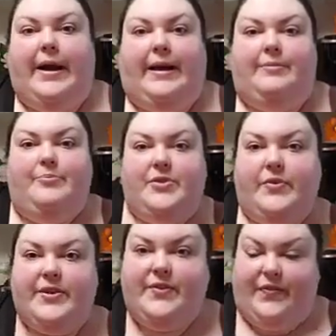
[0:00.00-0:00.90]
Okay,
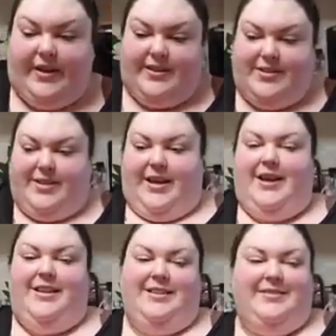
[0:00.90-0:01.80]
so this feast,
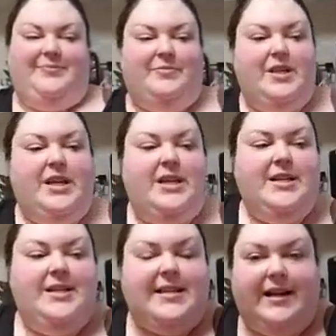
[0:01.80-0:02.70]

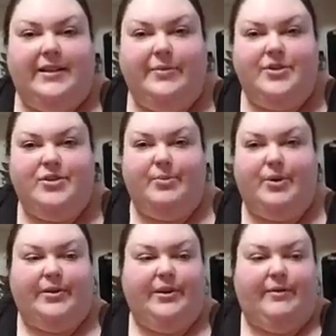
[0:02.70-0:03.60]
salad with
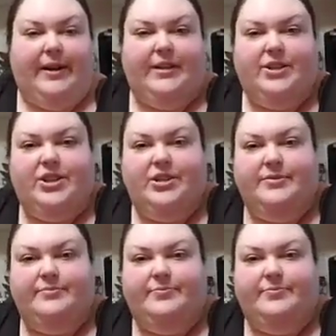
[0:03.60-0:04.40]
Chipotle ranch,